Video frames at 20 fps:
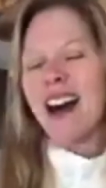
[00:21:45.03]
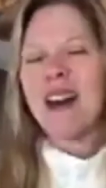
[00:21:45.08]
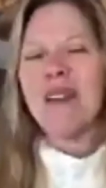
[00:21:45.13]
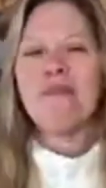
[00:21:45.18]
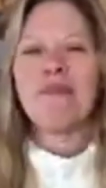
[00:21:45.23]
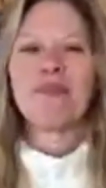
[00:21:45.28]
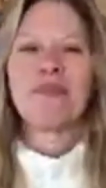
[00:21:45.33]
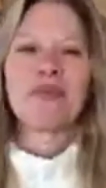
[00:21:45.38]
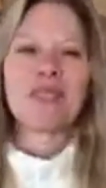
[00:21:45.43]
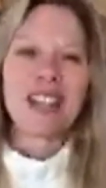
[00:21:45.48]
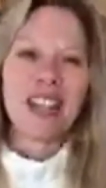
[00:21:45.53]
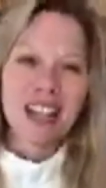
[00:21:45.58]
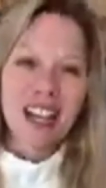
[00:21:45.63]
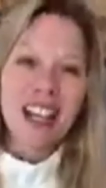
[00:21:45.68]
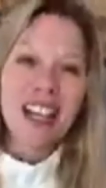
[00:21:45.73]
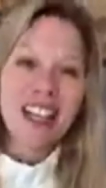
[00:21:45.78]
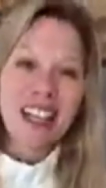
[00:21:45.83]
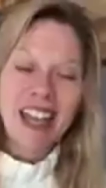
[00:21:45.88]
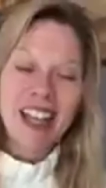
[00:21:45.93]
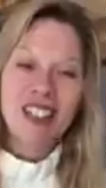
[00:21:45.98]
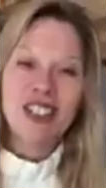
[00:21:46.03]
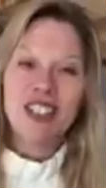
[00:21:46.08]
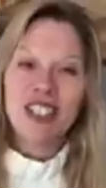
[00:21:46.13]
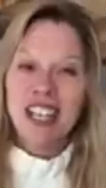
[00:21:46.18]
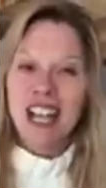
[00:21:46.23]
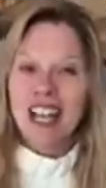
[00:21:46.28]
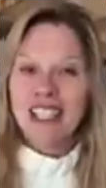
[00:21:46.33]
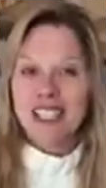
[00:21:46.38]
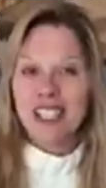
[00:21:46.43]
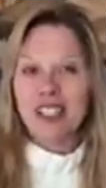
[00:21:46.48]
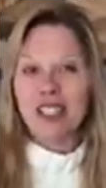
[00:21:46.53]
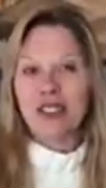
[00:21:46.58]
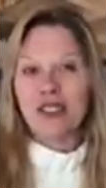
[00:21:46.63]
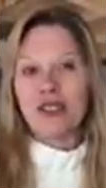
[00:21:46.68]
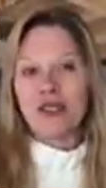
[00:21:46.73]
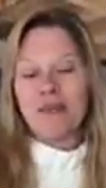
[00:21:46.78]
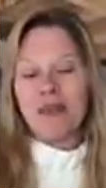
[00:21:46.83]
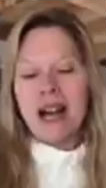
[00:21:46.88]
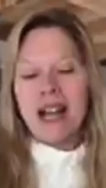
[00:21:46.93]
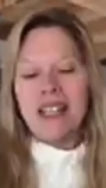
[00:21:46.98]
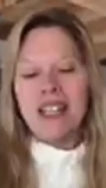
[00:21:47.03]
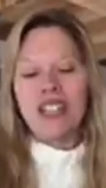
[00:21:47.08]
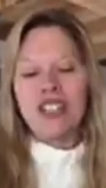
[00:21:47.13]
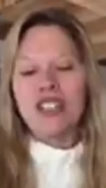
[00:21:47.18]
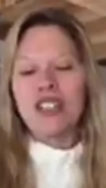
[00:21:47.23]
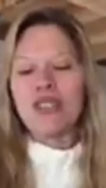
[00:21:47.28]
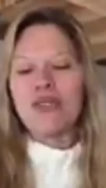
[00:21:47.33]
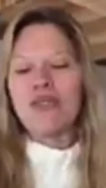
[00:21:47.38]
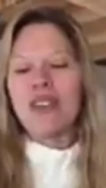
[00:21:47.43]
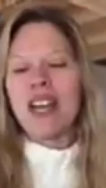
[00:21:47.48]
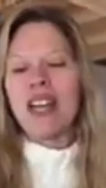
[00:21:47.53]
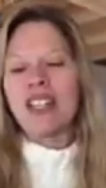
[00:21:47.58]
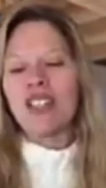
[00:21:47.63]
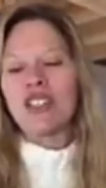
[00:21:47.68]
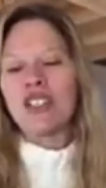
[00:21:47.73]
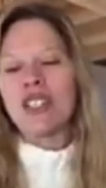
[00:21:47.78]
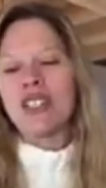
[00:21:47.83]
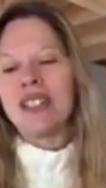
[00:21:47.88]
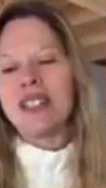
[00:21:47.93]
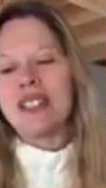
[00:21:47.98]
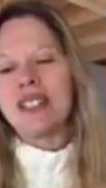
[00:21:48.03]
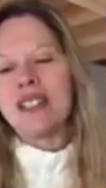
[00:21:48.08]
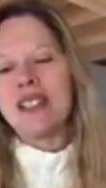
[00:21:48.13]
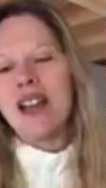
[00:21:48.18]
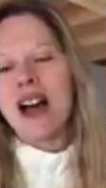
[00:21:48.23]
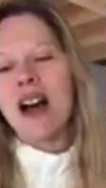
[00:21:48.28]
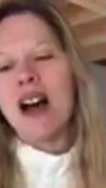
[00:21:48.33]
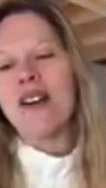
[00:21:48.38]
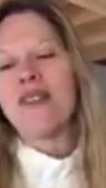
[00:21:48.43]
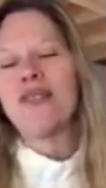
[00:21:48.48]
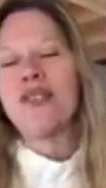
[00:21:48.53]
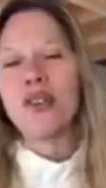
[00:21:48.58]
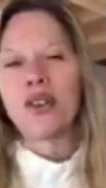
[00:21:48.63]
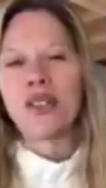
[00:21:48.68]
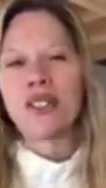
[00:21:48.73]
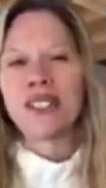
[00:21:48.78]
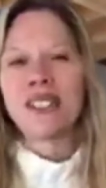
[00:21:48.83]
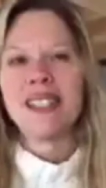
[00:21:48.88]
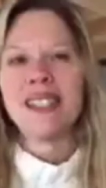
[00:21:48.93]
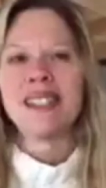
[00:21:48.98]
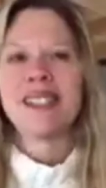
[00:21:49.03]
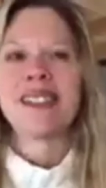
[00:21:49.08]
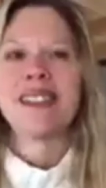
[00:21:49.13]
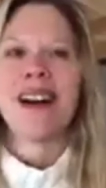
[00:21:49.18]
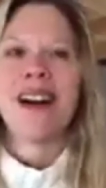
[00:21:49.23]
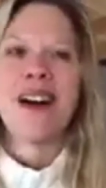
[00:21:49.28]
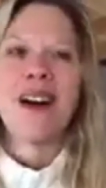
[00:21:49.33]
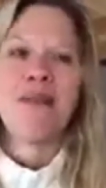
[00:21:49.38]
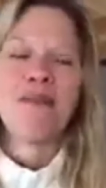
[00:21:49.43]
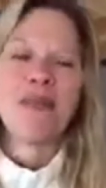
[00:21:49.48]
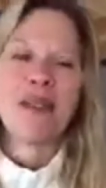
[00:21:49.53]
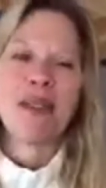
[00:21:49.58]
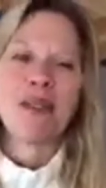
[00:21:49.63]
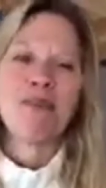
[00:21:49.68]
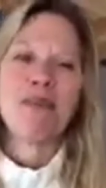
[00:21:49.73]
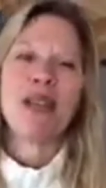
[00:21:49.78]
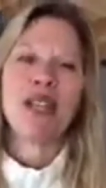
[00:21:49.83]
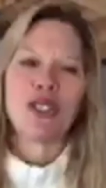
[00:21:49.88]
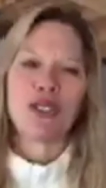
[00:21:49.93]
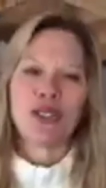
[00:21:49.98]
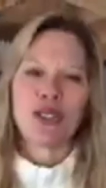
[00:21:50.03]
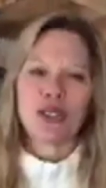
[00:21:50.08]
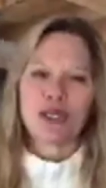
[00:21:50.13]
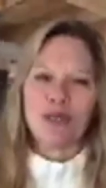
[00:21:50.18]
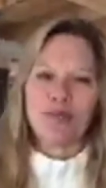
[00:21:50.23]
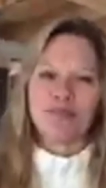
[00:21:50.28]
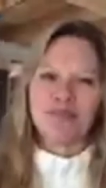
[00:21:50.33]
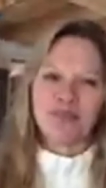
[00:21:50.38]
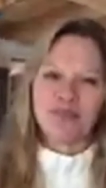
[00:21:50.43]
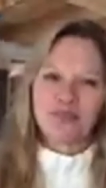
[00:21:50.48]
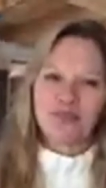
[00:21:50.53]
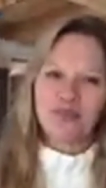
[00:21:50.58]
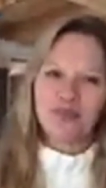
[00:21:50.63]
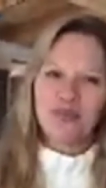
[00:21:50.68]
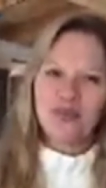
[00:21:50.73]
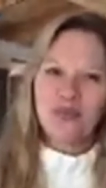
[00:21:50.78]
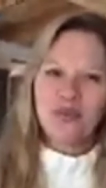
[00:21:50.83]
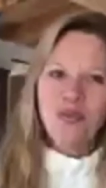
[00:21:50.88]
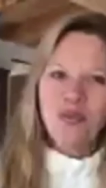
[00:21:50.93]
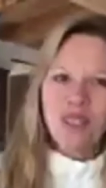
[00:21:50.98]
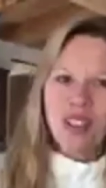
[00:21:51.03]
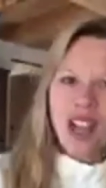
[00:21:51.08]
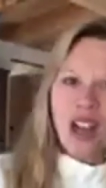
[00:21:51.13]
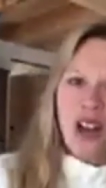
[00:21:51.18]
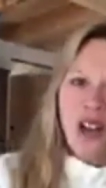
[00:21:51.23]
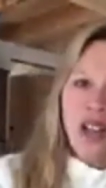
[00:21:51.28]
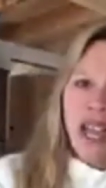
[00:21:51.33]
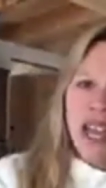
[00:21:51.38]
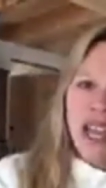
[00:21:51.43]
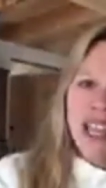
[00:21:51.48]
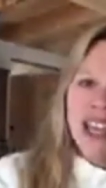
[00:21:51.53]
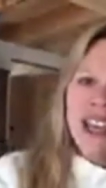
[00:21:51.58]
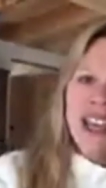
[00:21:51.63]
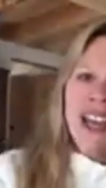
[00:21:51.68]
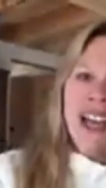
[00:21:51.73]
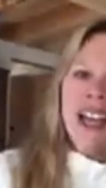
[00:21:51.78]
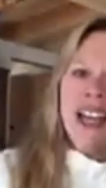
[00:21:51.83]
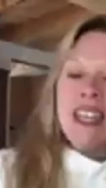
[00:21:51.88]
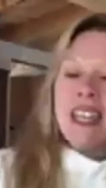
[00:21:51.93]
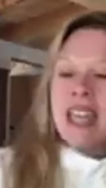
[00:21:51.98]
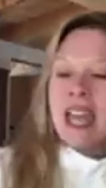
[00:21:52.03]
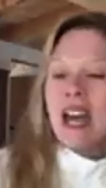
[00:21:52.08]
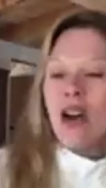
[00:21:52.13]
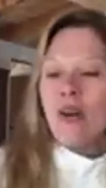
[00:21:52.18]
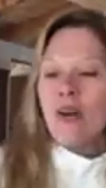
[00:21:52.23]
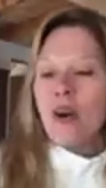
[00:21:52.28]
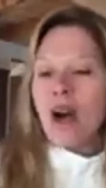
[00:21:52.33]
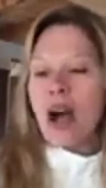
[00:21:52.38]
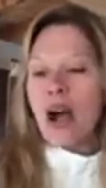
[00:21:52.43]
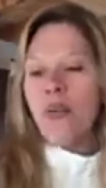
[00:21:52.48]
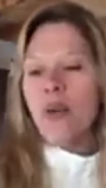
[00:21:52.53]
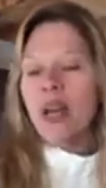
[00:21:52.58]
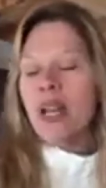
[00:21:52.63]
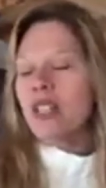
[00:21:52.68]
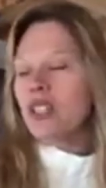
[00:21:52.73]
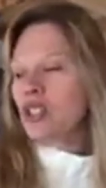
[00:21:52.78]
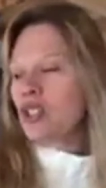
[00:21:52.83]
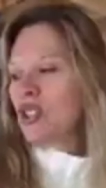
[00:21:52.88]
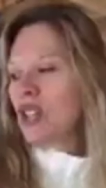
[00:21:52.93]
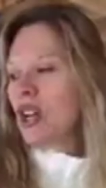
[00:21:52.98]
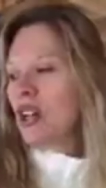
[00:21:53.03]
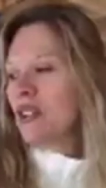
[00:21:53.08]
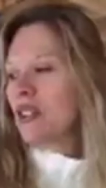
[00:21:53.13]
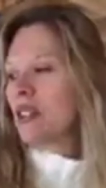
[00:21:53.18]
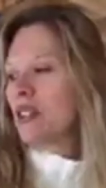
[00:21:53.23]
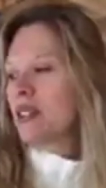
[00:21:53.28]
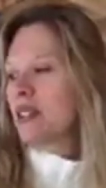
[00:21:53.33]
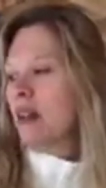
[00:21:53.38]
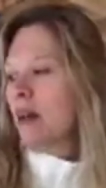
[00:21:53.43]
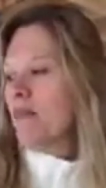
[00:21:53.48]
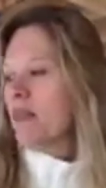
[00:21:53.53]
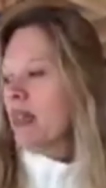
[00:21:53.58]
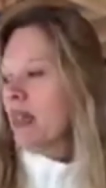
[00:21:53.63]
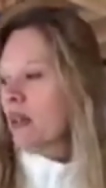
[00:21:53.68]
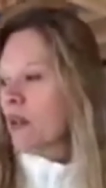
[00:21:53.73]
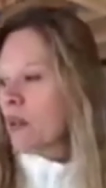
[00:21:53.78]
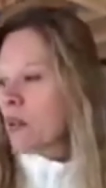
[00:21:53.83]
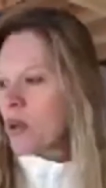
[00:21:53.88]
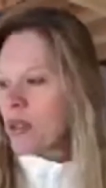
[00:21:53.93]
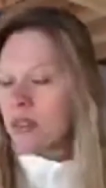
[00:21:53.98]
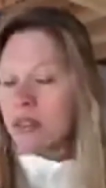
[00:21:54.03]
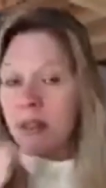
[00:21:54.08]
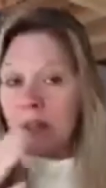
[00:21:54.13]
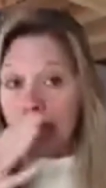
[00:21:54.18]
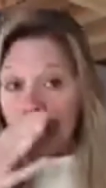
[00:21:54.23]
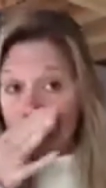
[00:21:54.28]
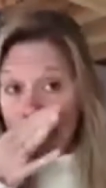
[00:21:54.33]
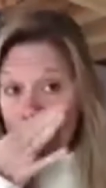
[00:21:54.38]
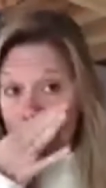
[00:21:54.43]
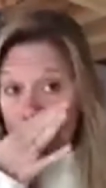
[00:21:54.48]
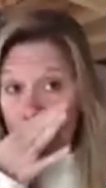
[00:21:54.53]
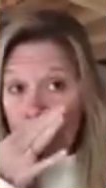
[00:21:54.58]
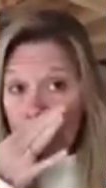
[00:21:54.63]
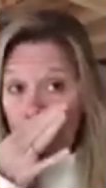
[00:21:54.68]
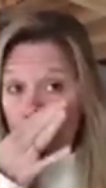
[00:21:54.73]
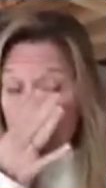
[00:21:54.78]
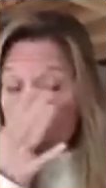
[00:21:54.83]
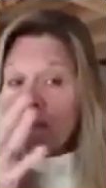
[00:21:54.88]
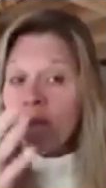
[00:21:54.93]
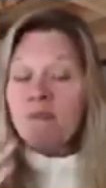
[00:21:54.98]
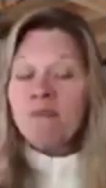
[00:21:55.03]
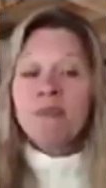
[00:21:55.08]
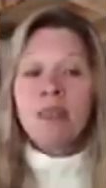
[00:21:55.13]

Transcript: Um, again, she has a literal mind, and she and she uh, focuses um, in pictures. Okay, now I wanted to share a little something with you guys too.